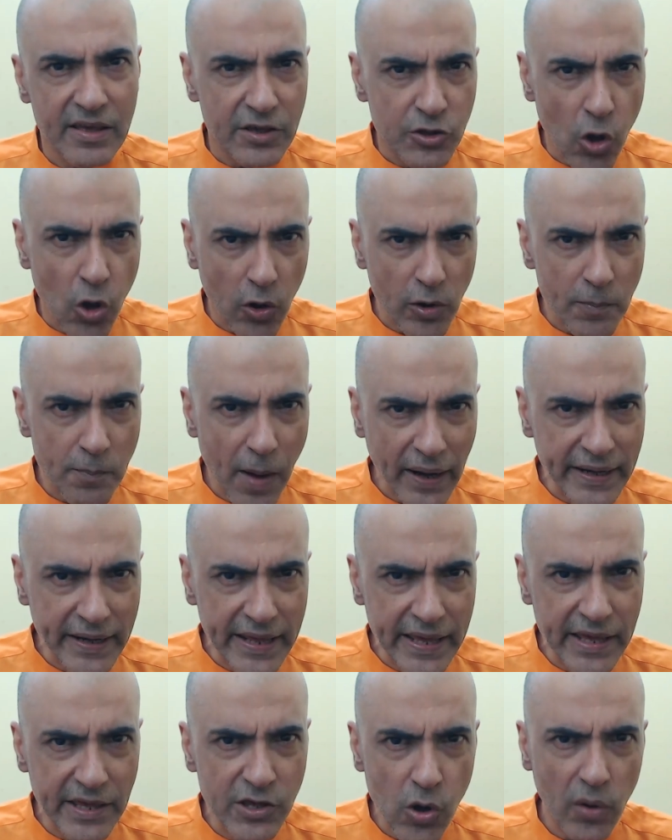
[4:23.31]
your
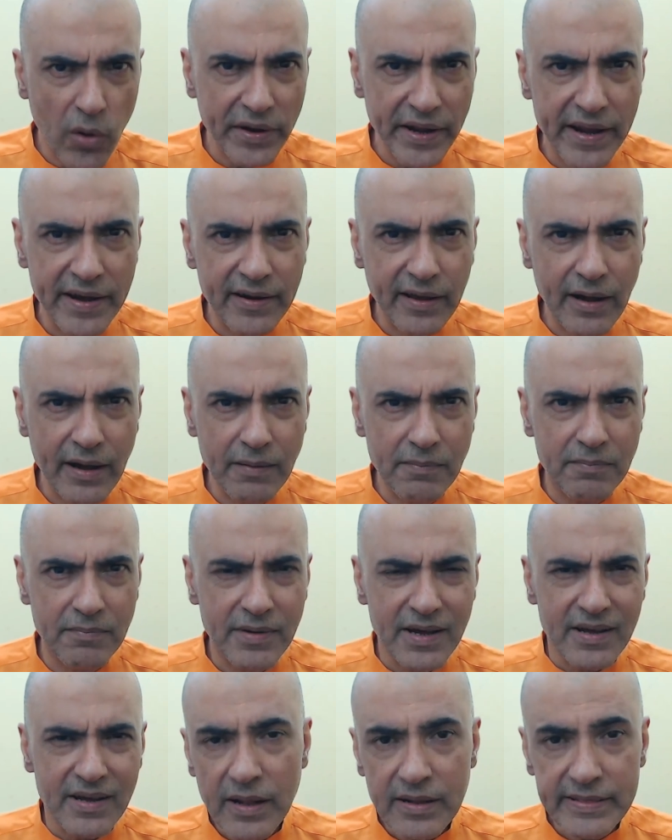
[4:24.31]
money, your
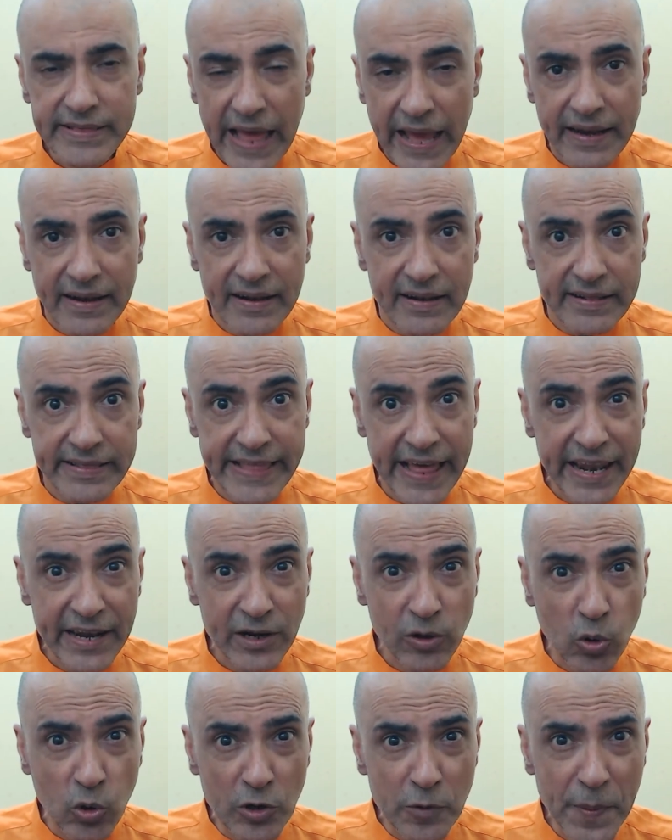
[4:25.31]
income, then
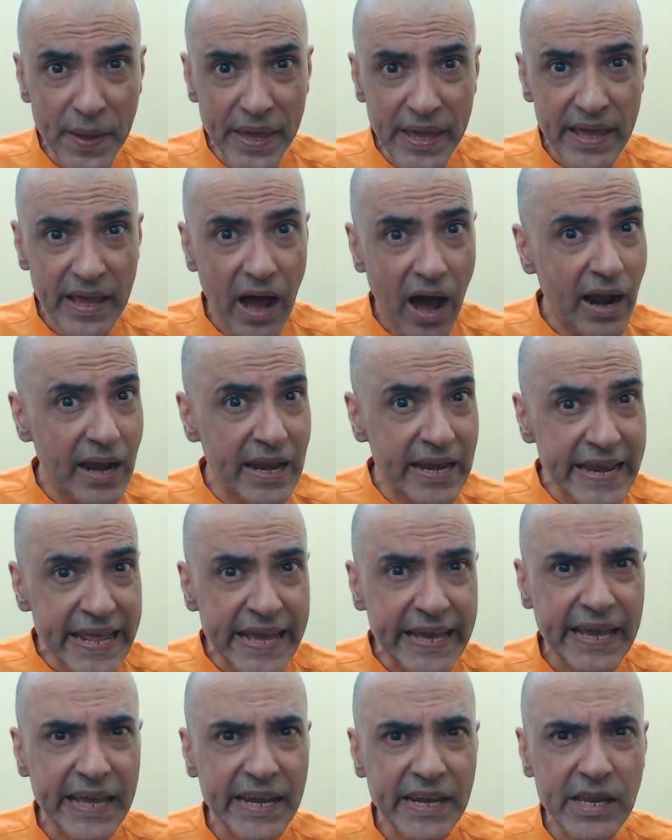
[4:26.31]
there could be a
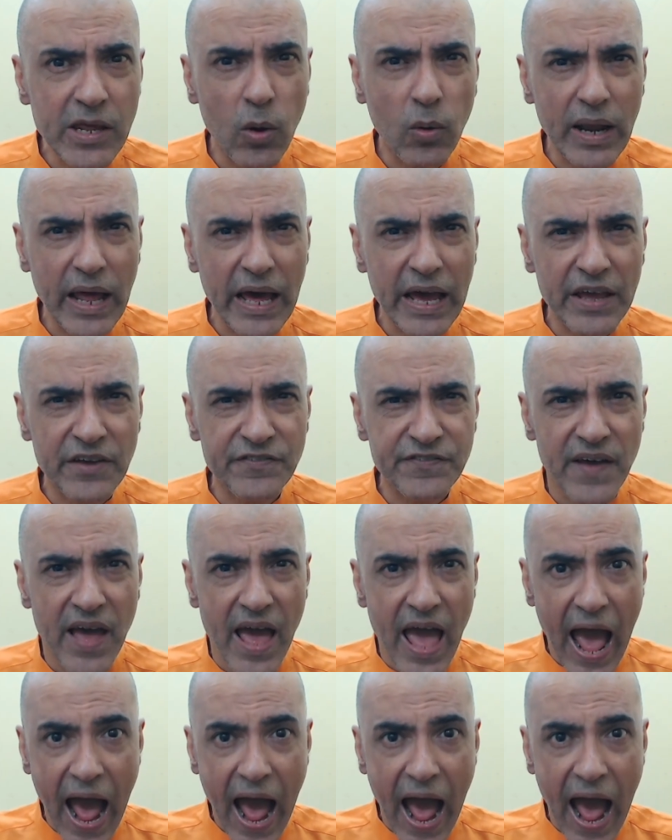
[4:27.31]
leak in your life.